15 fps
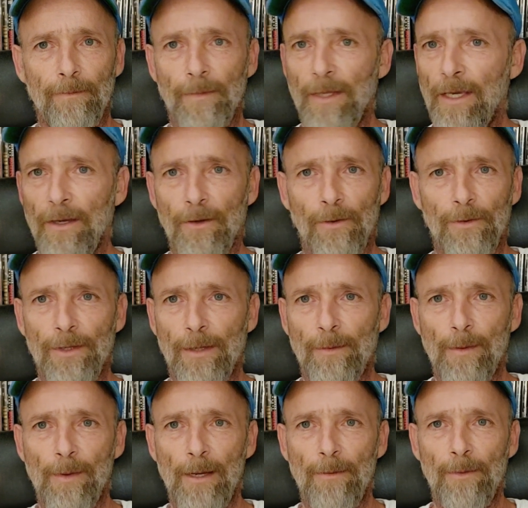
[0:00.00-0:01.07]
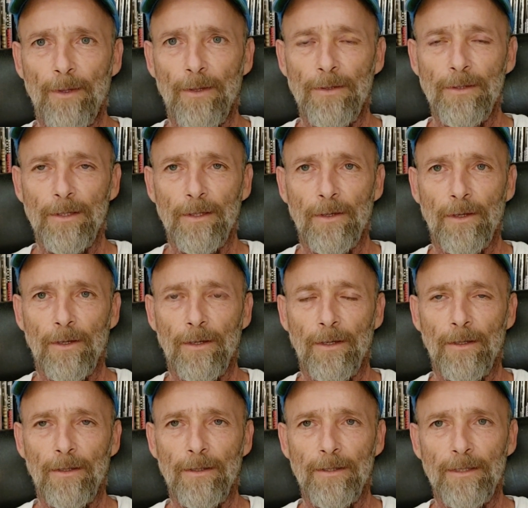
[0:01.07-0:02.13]
can't go without my pain pills, or
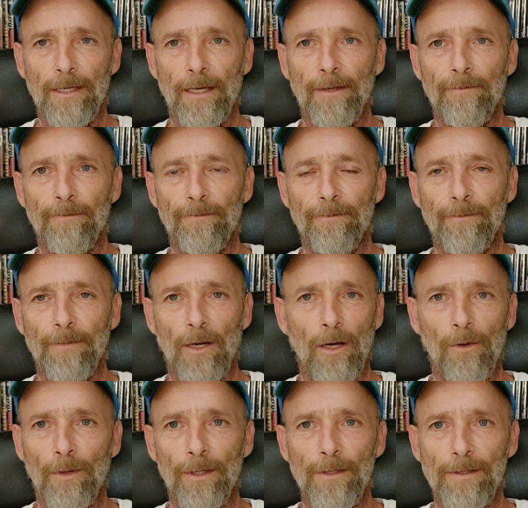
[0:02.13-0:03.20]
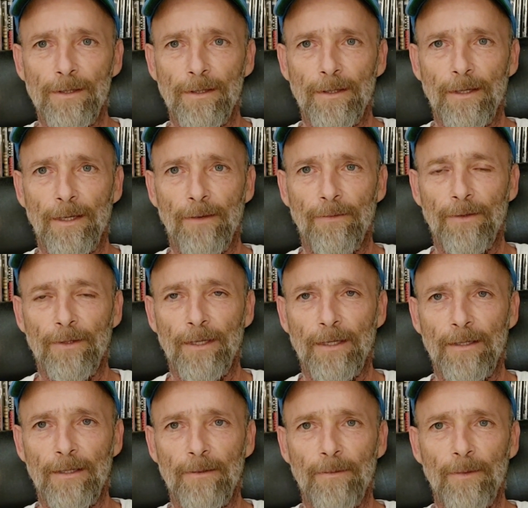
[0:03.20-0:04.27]
at least not always. I have to
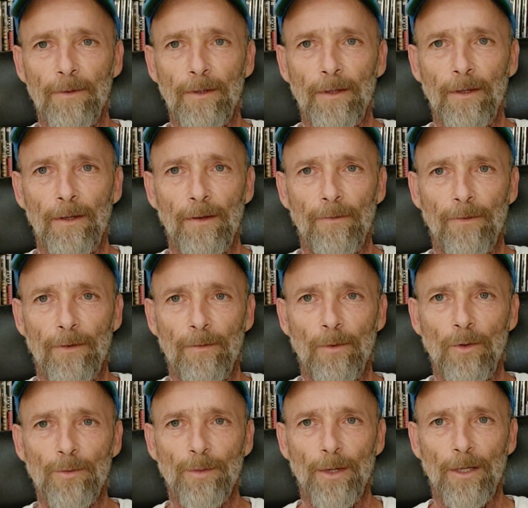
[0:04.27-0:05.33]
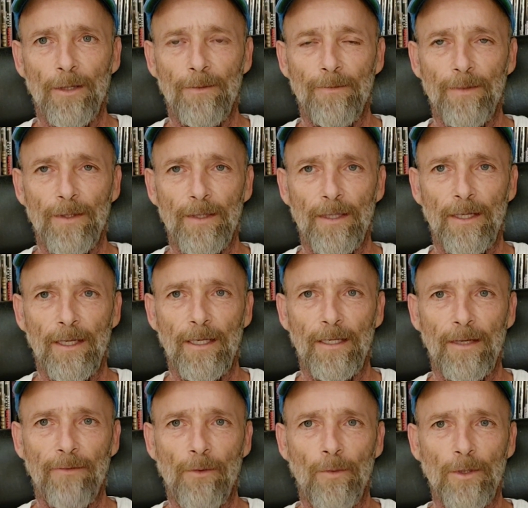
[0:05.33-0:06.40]
take them for the most part, and then I
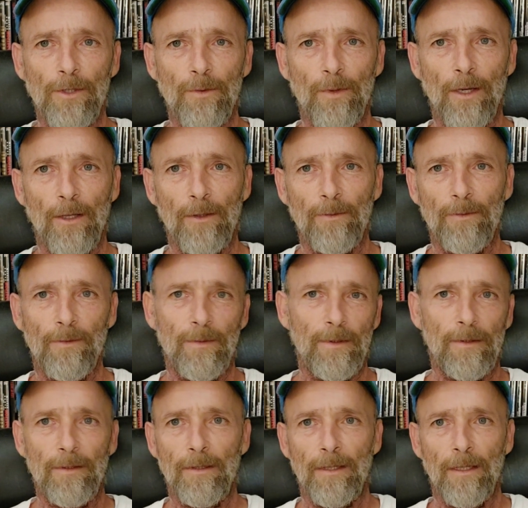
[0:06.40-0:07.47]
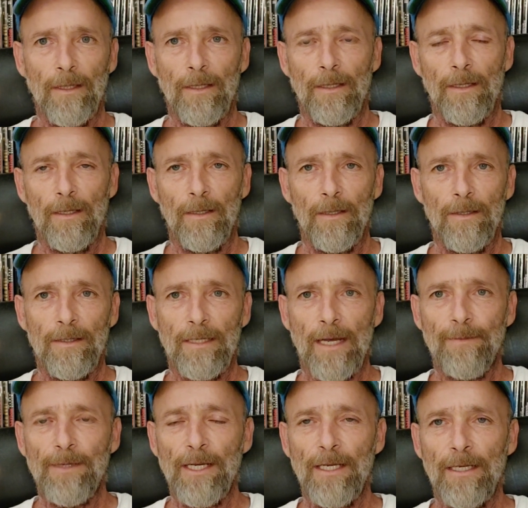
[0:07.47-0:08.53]
can every once in a while
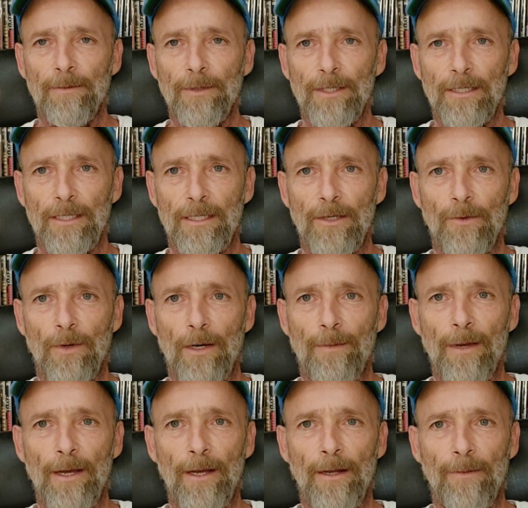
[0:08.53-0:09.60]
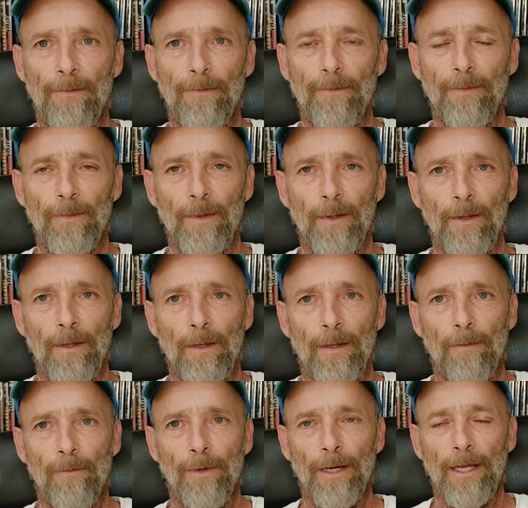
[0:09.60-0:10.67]
stop taking them just to see where I'm at.
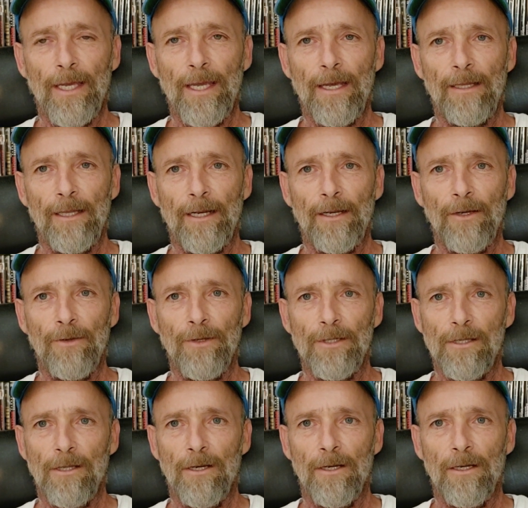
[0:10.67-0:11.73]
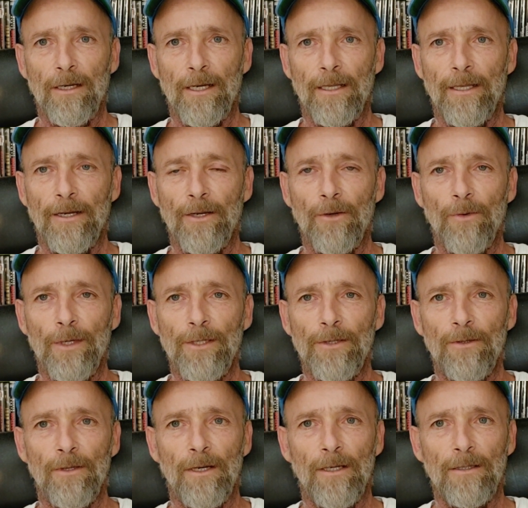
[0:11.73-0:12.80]
But I can't let it go this long. I let it go way
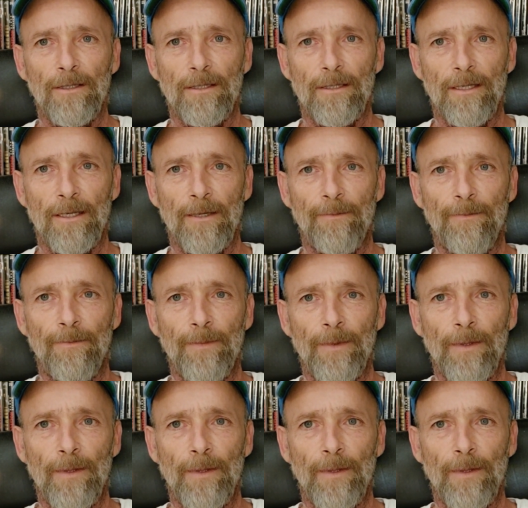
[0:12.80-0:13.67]
too long this time